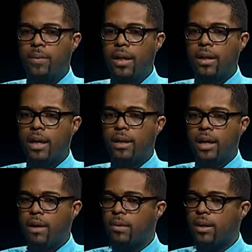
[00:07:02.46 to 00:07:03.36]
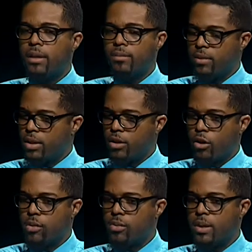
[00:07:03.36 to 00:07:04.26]
In Camden and
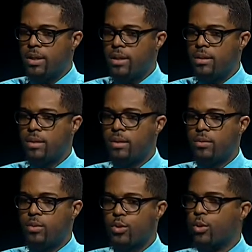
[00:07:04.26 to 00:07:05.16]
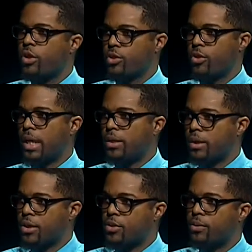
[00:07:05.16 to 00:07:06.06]
urban school districts throughout the
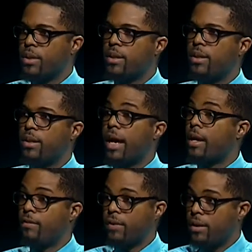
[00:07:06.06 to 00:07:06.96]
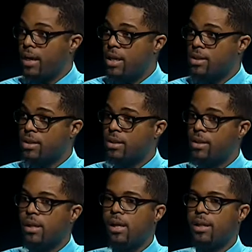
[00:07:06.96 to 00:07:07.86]
country, gang
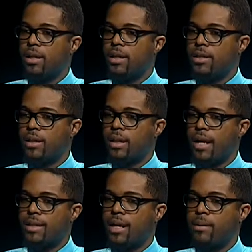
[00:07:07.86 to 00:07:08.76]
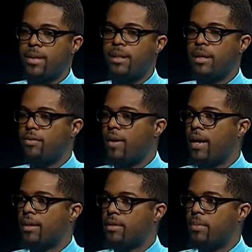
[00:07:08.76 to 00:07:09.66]
affiliation is a lot of times
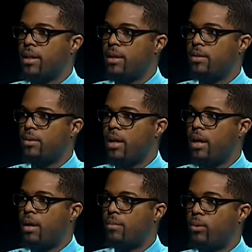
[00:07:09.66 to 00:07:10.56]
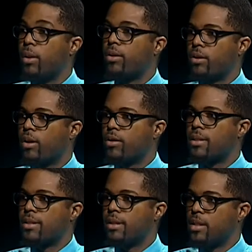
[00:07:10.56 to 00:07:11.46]
identified as being one of the
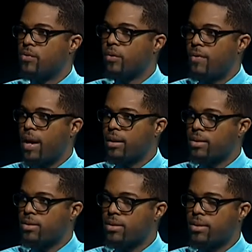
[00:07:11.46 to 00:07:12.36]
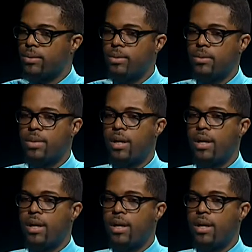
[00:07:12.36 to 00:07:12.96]
causes, at least, for violence in schools.